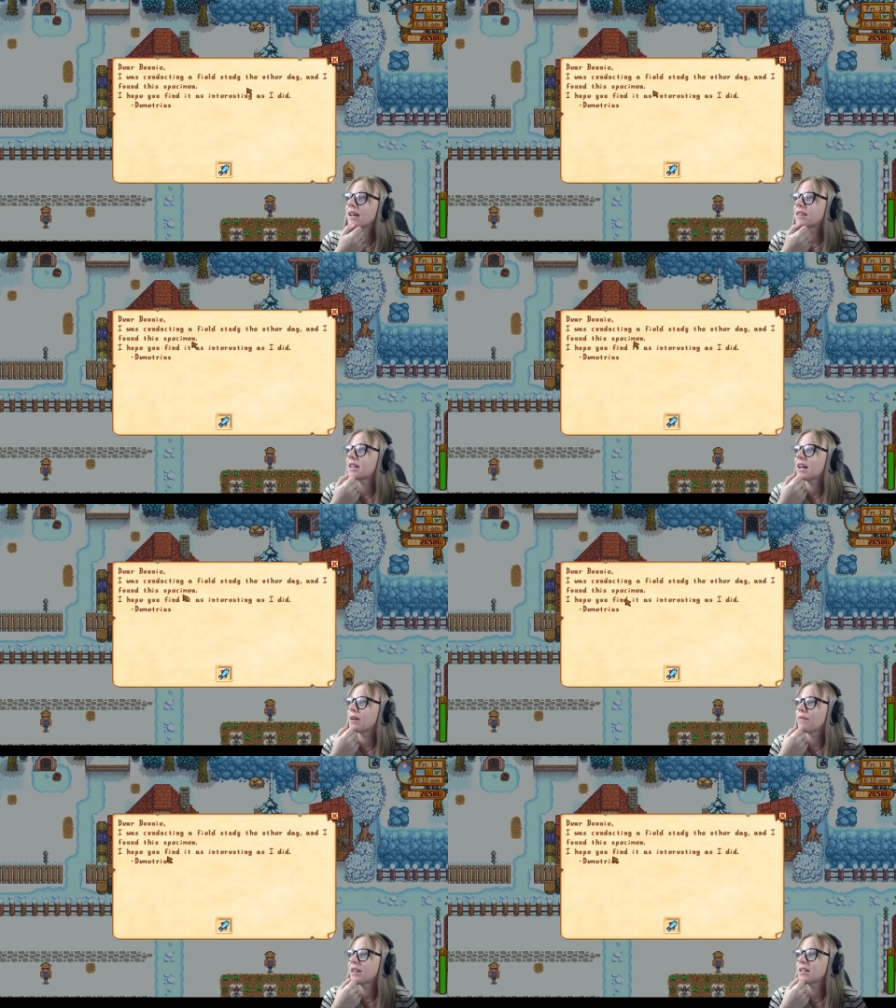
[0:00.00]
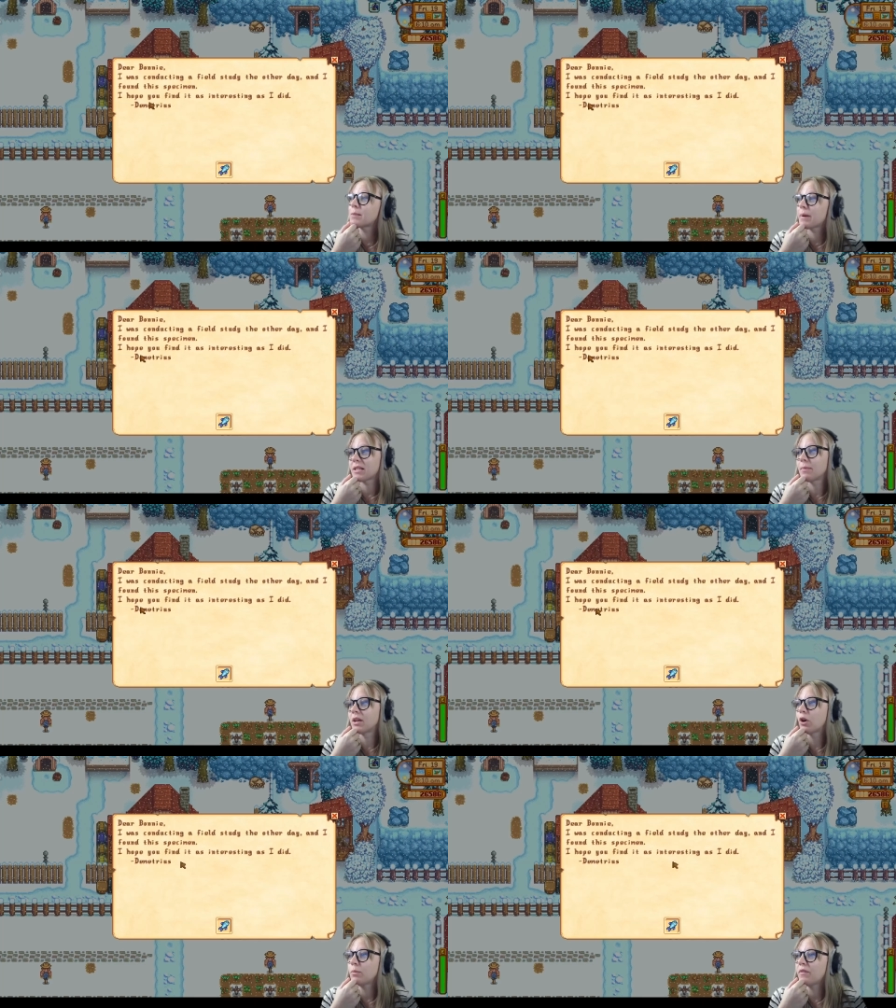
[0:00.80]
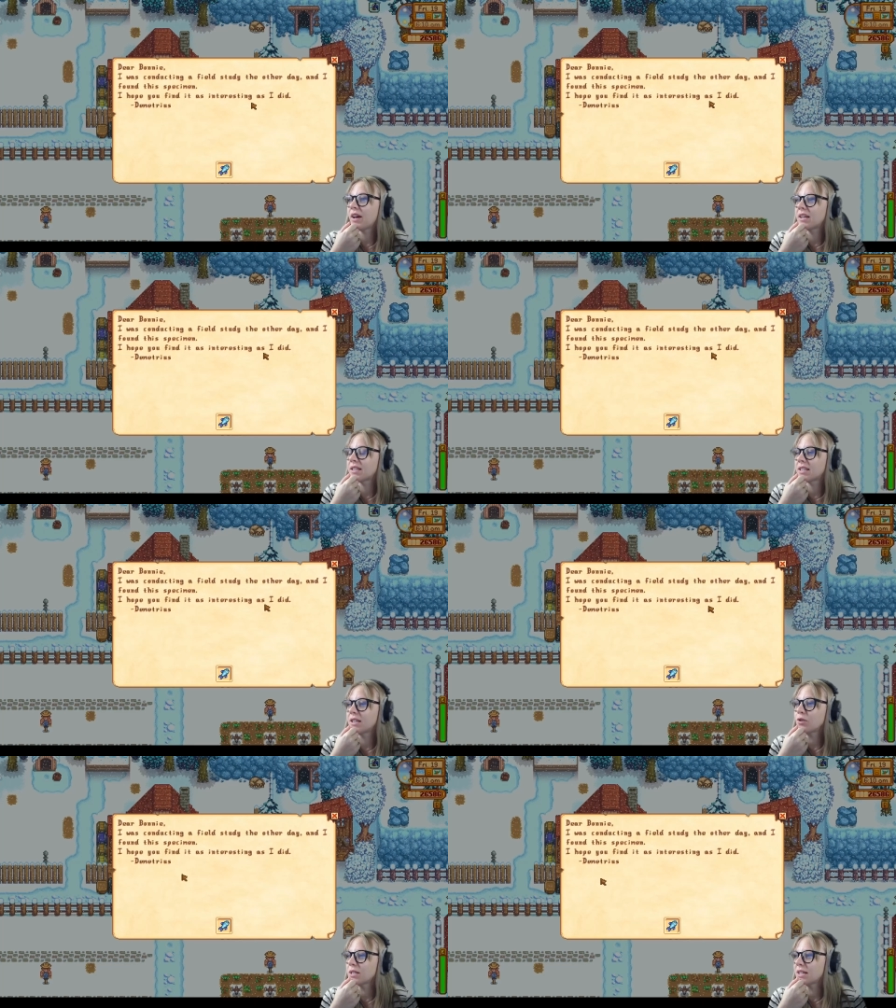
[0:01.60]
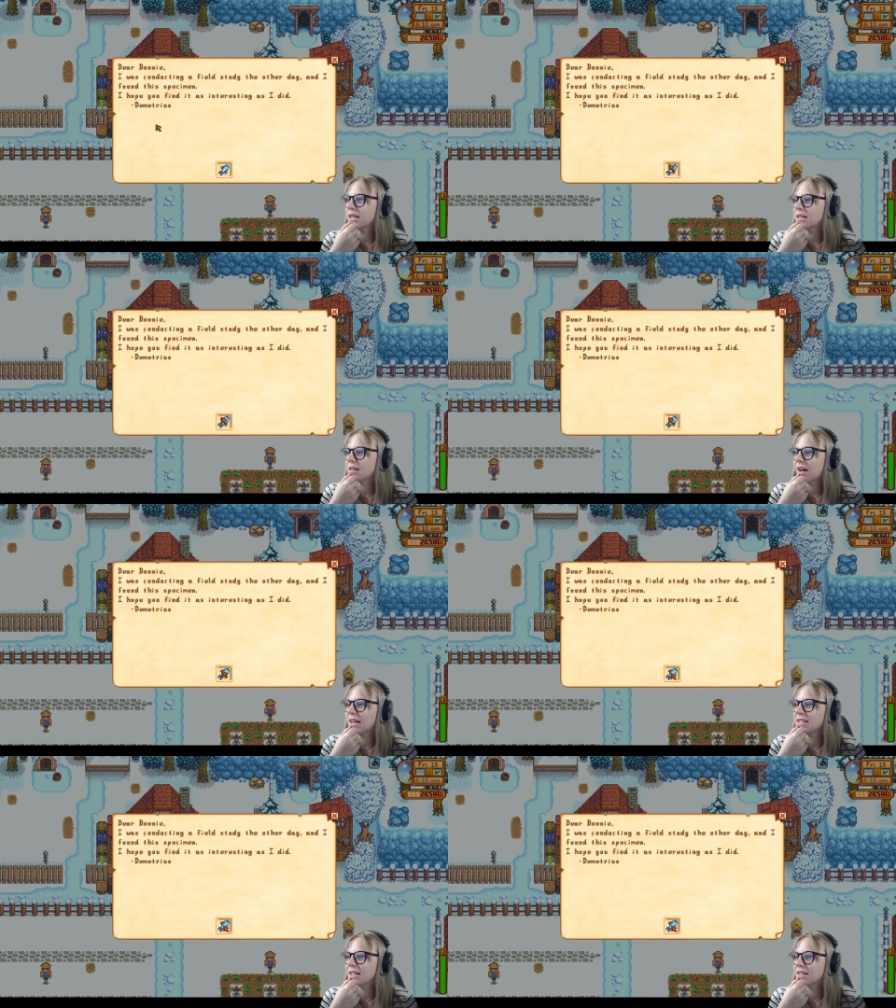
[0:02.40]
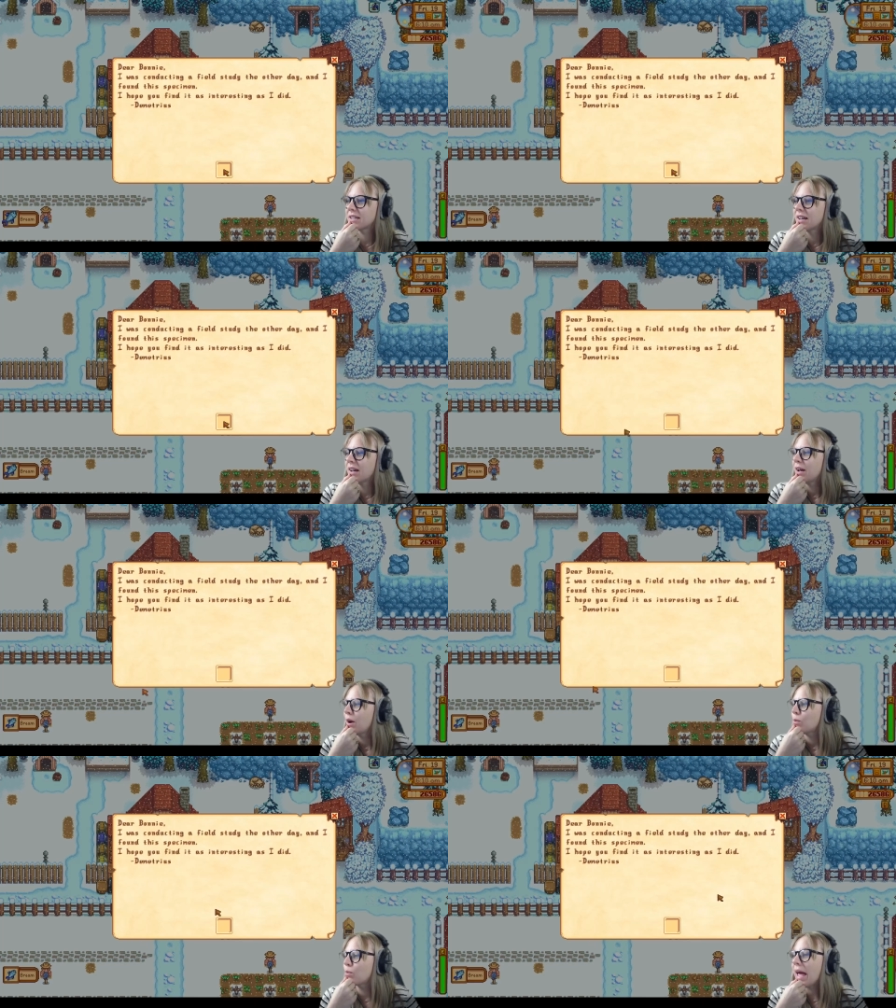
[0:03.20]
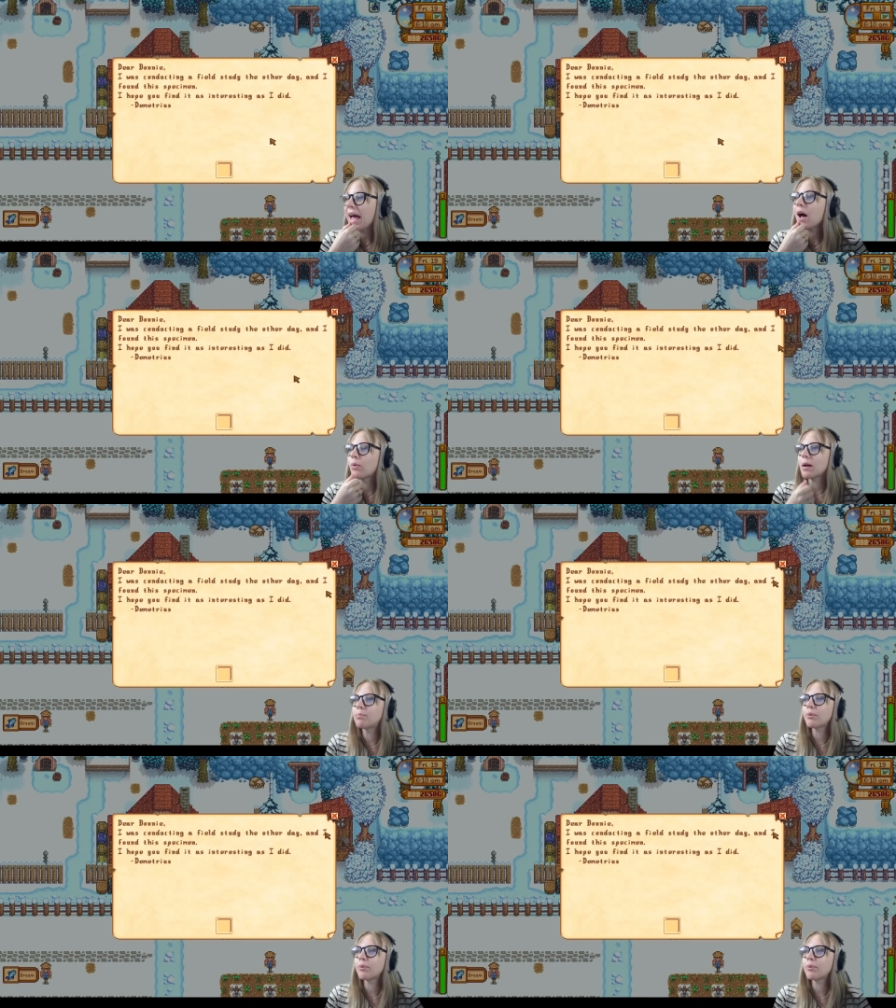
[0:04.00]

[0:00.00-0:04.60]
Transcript: the other day and I found this specimen. Hope you find it as interesting as I did. Wow, a